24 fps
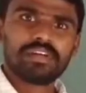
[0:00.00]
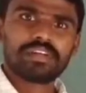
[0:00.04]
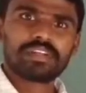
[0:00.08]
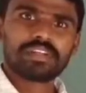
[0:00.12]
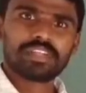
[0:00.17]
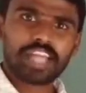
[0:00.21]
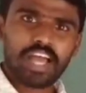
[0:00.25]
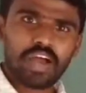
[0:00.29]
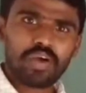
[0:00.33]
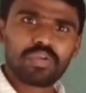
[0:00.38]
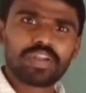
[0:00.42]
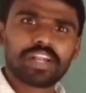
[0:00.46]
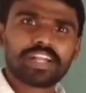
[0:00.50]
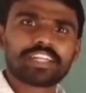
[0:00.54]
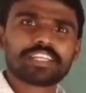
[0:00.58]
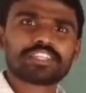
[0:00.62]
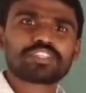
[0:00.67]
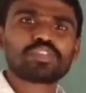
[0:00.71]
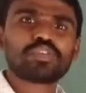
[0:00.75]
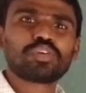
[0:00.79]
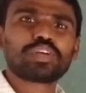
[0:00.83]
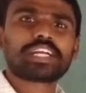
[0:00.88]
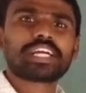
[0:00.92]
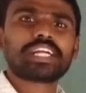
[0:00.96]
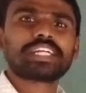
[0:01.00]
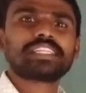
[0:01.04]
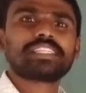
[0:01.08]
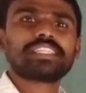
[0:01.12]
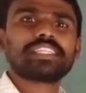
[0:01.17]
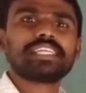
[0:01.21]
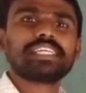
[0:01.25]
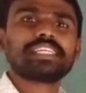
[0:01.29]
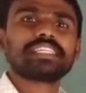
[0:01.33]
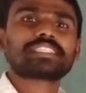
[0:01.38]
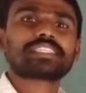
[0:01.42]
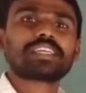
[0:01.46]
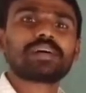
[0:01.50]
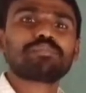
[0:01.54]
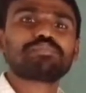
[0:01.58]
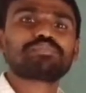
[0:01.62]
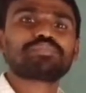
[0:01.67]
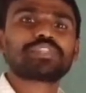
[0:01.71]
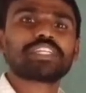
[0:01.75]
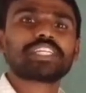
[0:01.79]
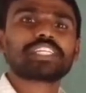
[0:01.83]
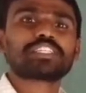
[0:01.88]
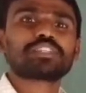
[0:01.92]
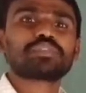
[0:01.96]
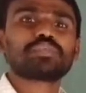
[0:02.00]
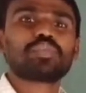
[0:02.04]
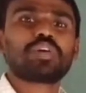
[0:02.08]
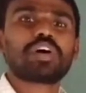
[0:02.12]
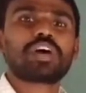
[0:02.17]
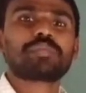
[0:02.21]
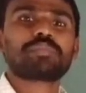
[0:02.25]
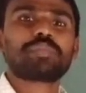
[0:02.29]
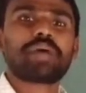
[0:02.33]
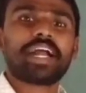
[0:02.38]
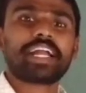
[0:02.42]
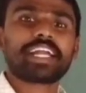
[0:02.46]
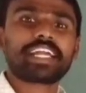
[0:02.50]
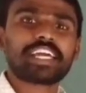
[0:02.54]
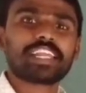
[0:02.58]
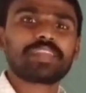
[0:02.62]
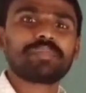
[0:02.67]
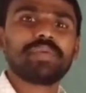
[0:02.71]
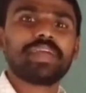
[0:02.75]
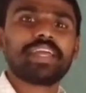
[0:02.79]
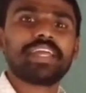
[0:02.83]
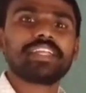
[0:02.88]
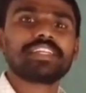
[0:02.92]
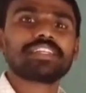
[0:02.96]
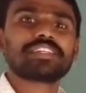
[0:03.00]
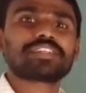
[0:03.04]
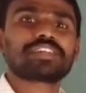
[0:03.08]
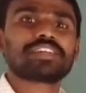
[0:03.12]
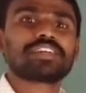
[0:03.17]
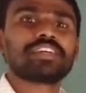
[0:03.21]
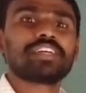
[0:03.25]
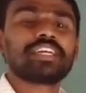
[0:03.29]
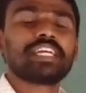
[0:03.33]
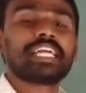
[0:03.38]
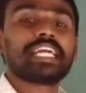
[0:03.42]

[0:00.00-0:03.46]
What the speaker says: Now let us look at the subject verb agreement